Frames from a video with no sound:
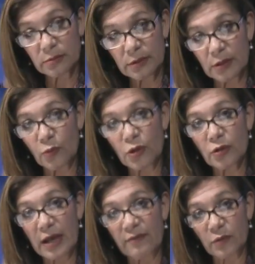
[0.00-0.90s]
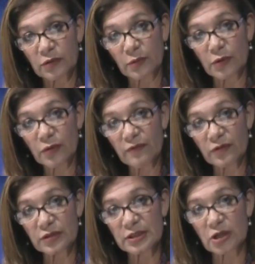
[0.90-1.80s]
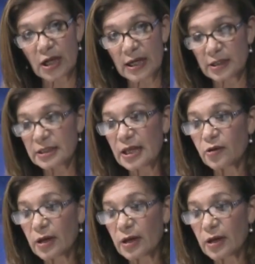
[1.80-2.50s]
that we could have multiple universes all kind of together.